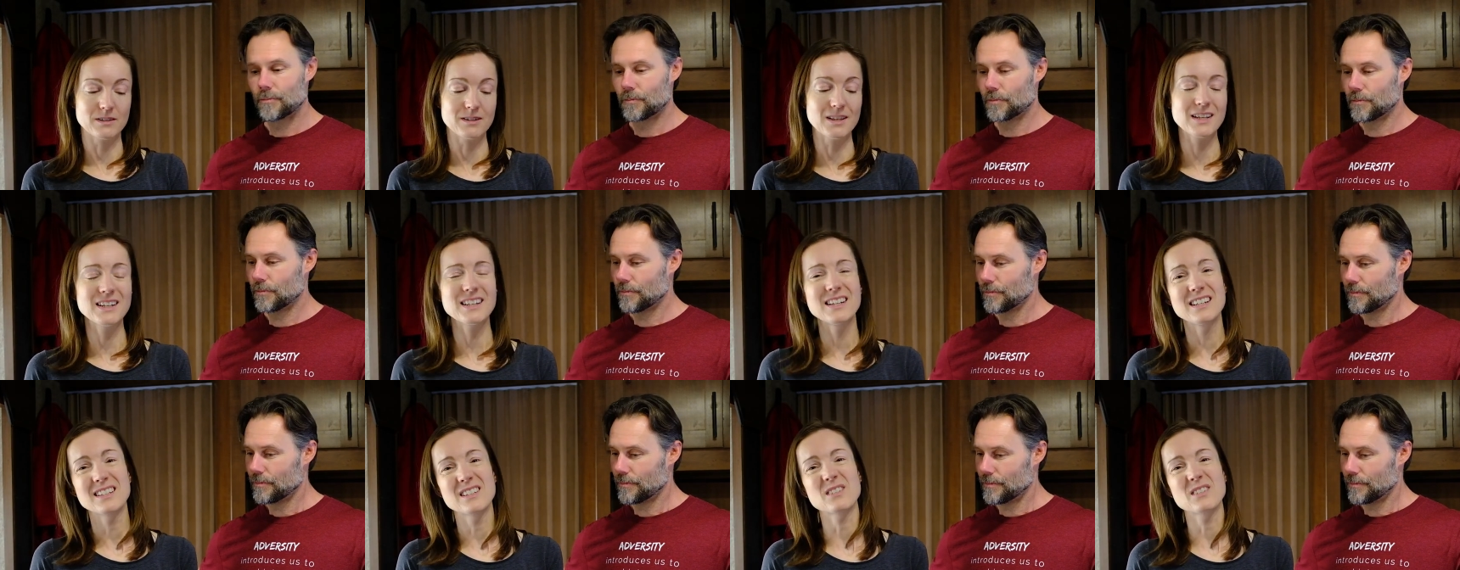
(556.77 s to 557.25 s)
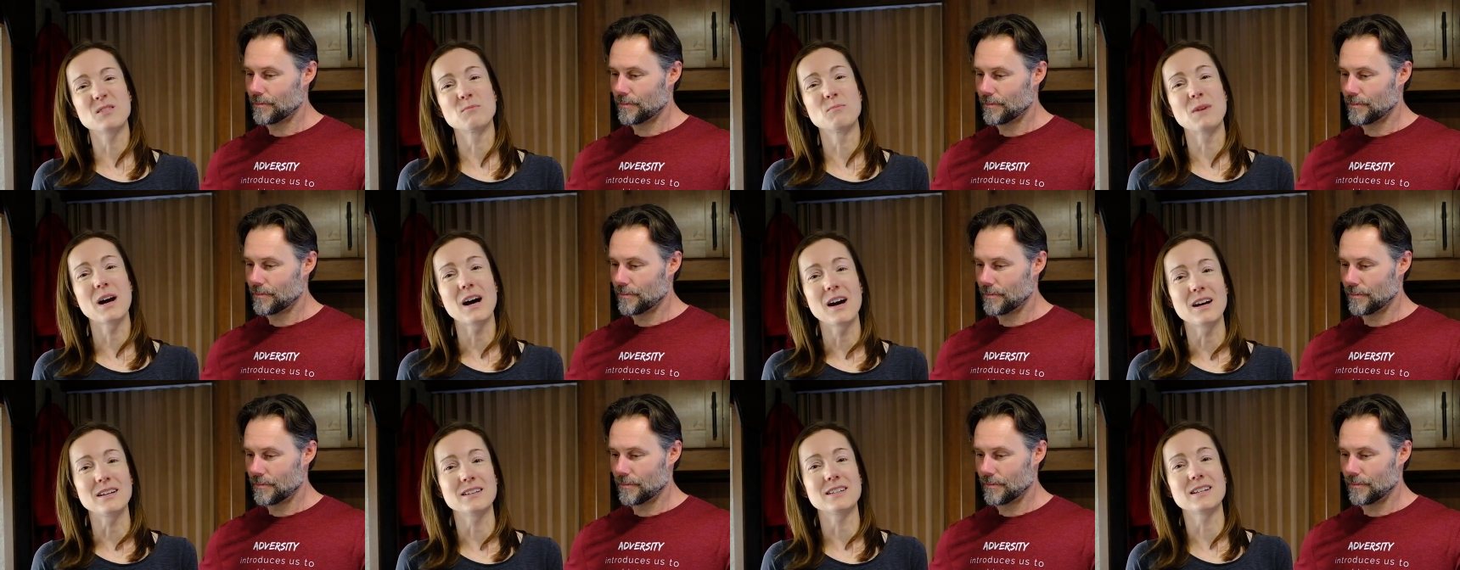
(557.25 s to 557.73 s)
Speaker 1: they need some
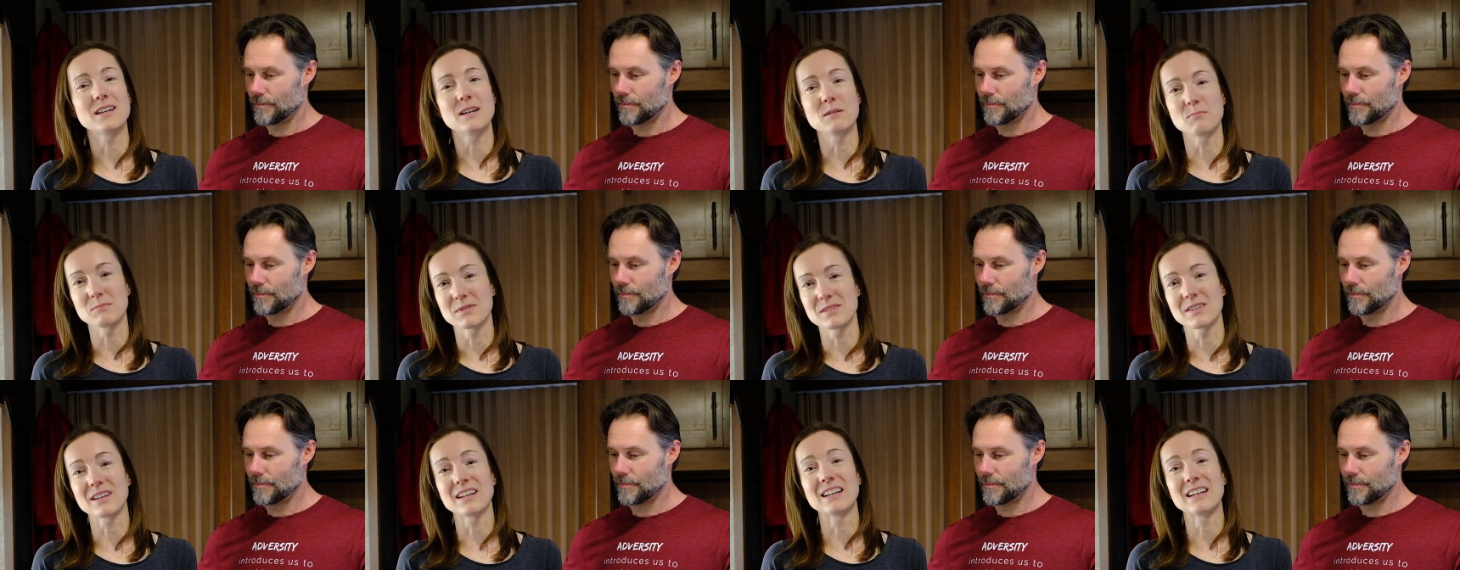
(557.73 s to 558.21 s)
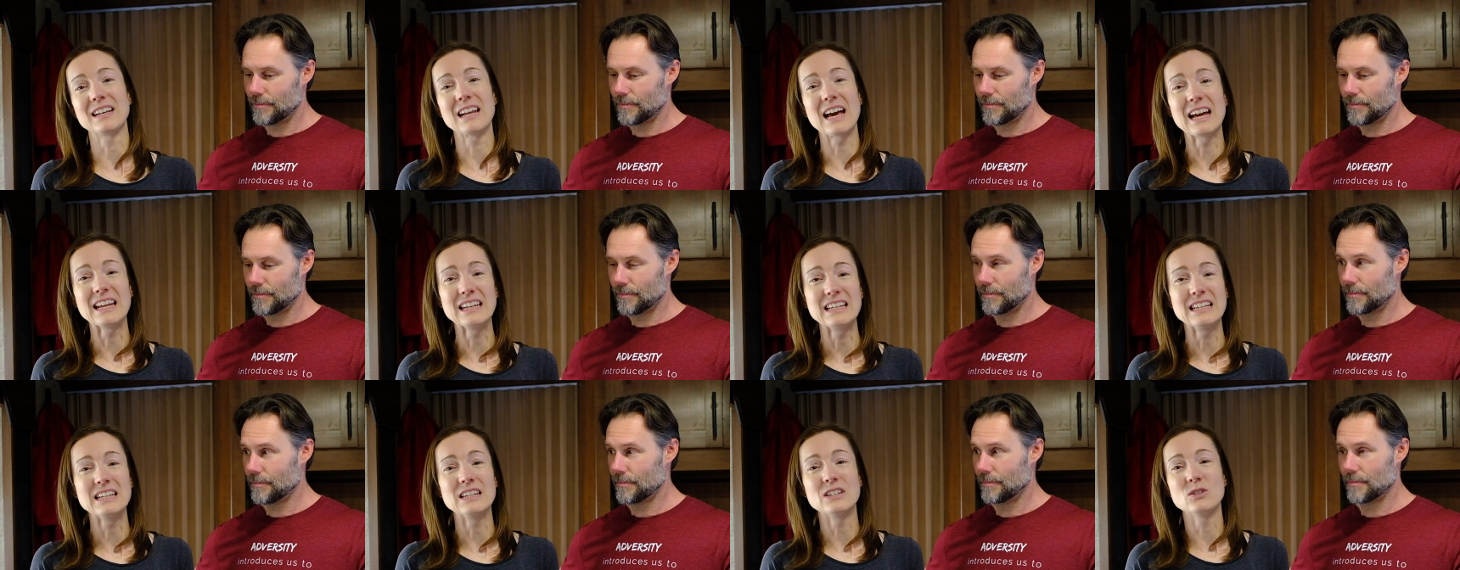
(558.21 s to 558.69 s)
hot temps, like
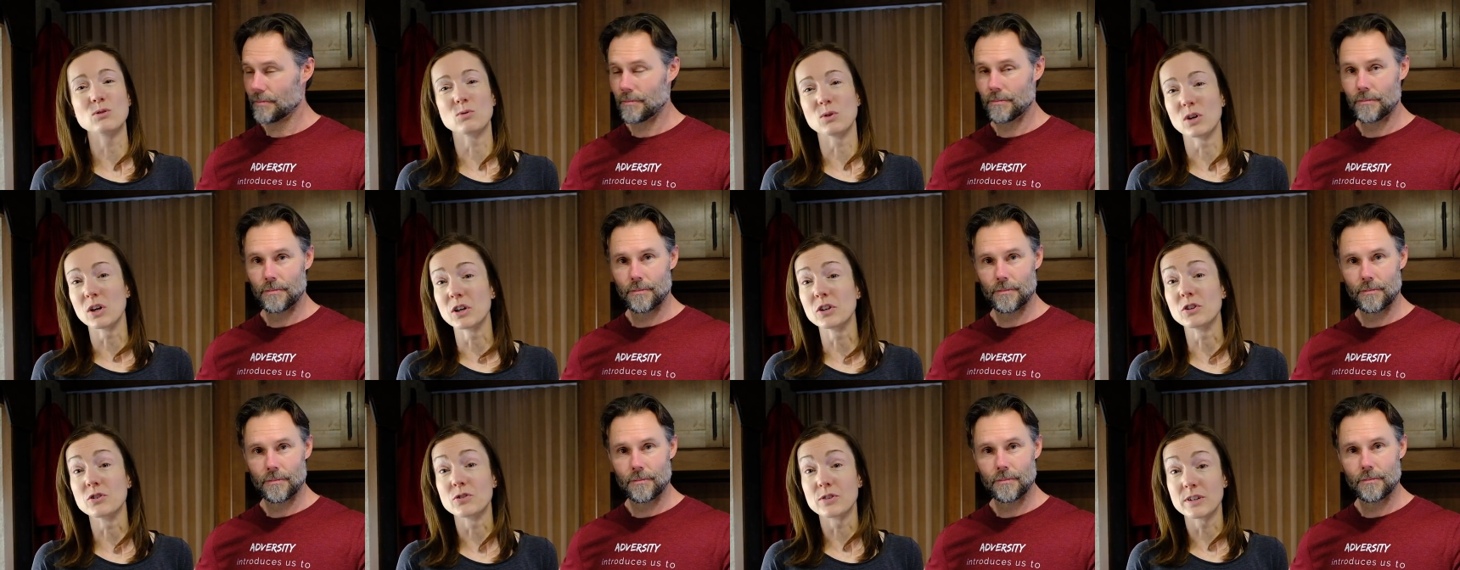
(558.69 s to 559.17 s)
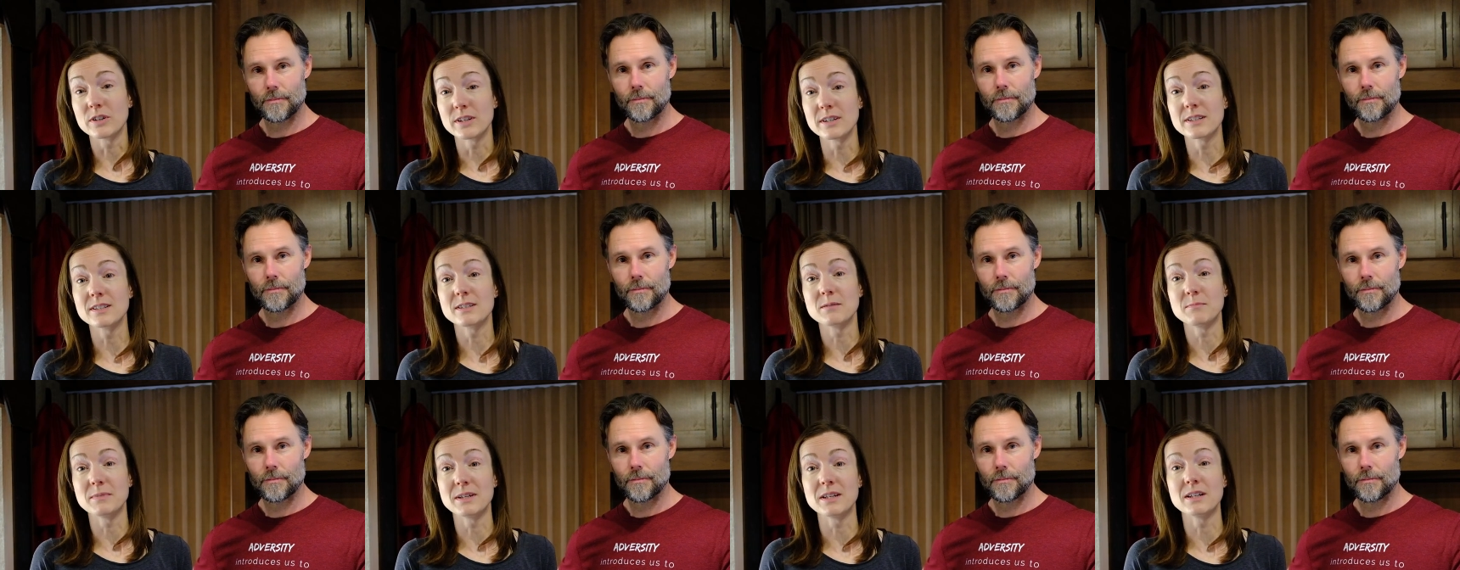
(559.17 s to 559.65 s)
ninety to a
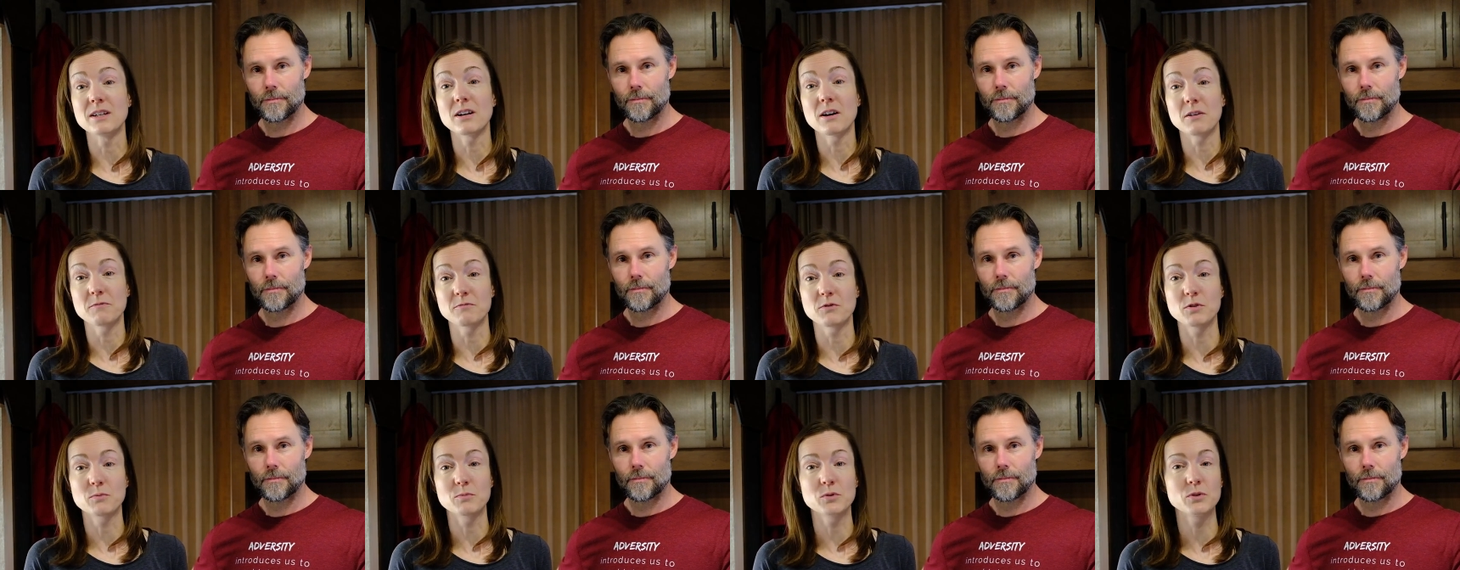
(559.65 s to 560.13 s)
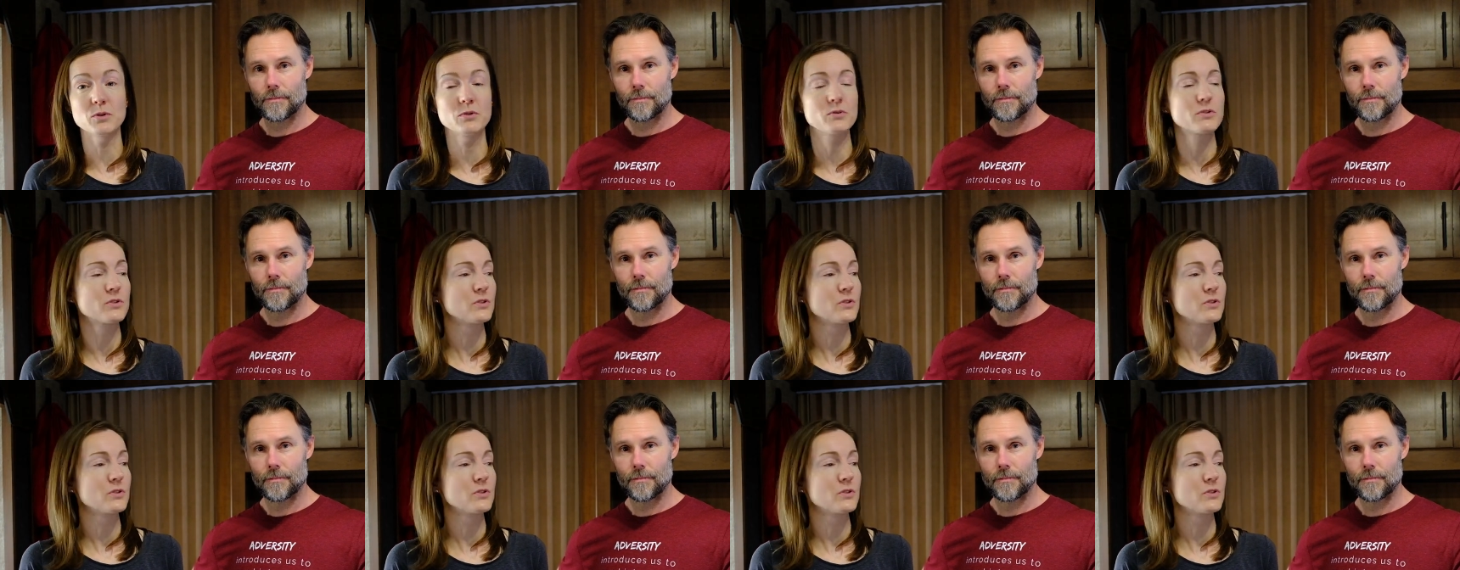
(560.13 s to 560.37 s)
hundred, to be comfortable.